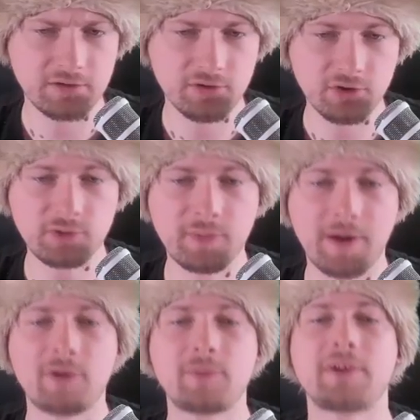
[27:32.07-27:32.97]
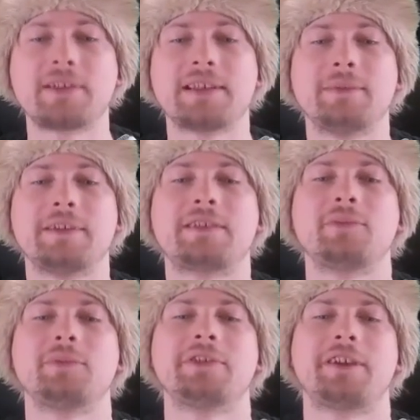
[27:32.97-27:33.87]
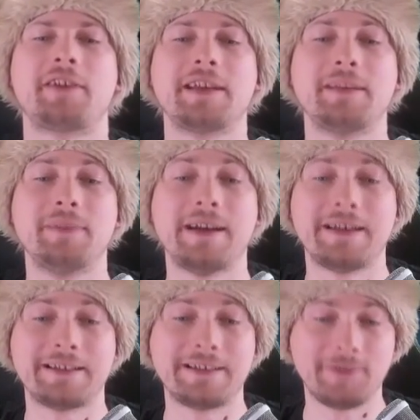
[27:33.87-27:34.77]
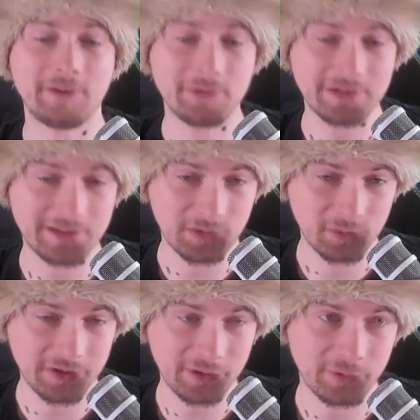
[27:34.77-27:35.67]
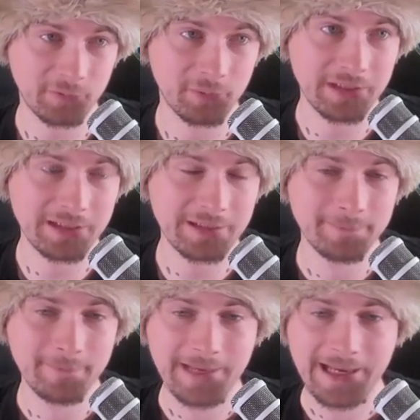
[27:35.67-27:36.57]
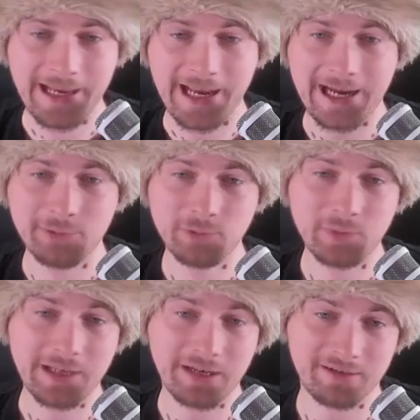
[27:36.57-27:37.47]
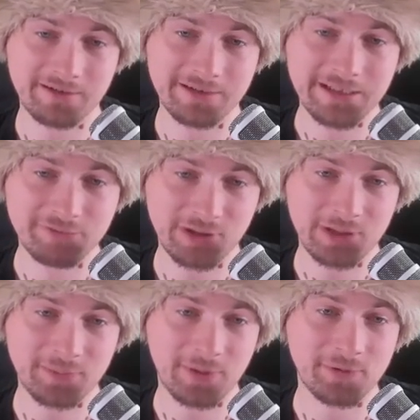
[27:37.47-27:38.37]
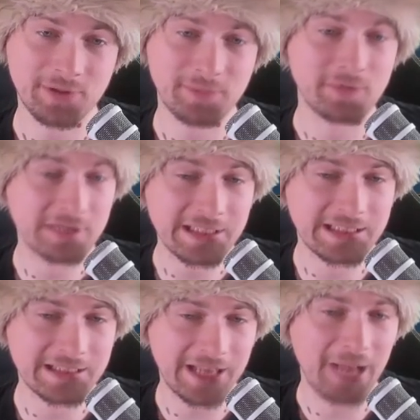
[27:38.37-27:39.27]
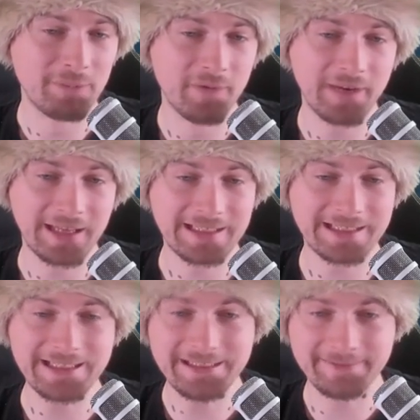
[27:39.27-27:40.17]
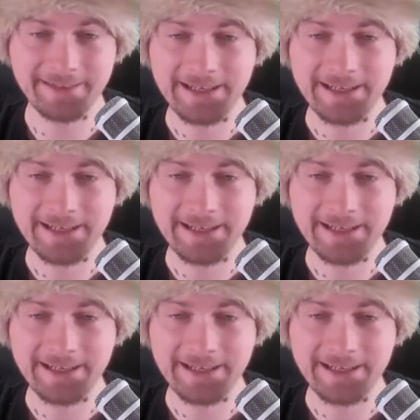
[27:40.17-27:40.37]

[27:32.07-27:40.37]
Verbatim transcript: not power because I'm a tributary, but if I was a tributary of Pink, I would be currently great power number six, above Castile.